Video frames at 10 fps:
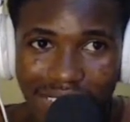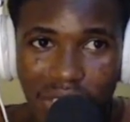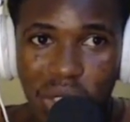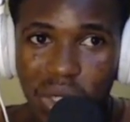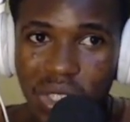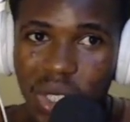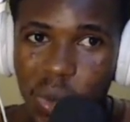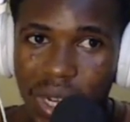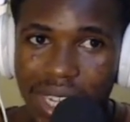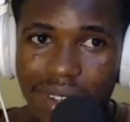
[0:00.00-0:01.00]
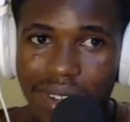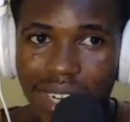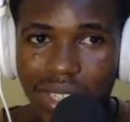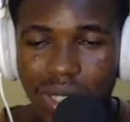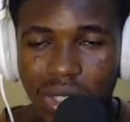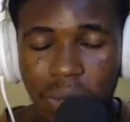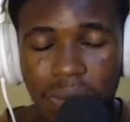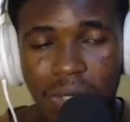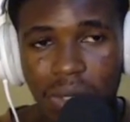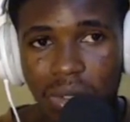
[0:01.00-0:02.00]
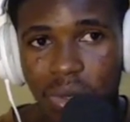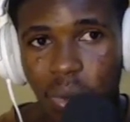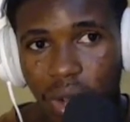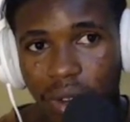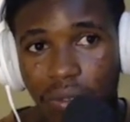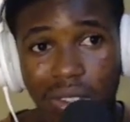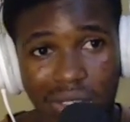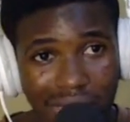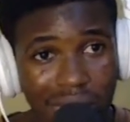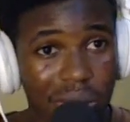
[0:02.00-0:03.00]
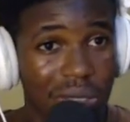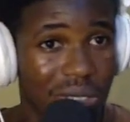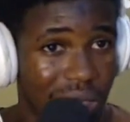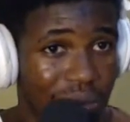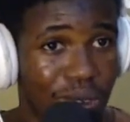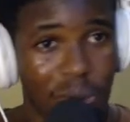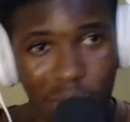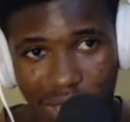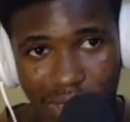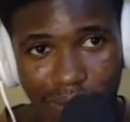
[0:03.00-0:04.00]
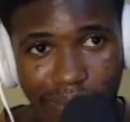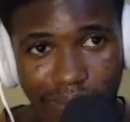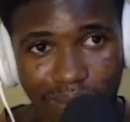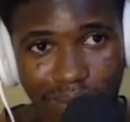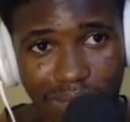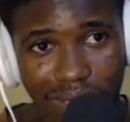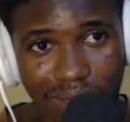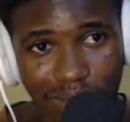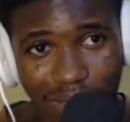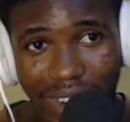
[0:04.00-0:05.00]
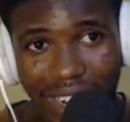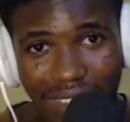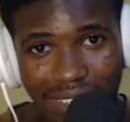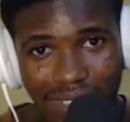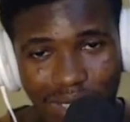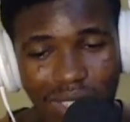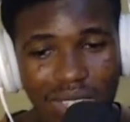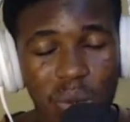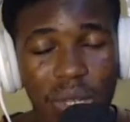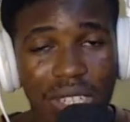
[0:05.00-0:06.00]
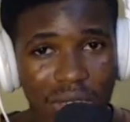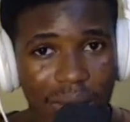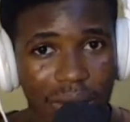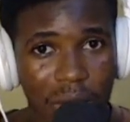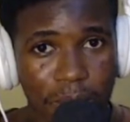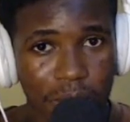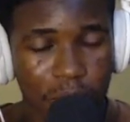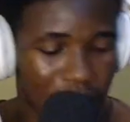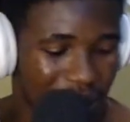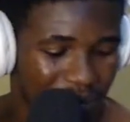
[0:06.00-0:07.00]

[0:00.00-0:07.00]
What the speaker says: So you see why you could actually substitute the 1 for the 6 or the 6 for the 1, right? So this is where the theory comes into play.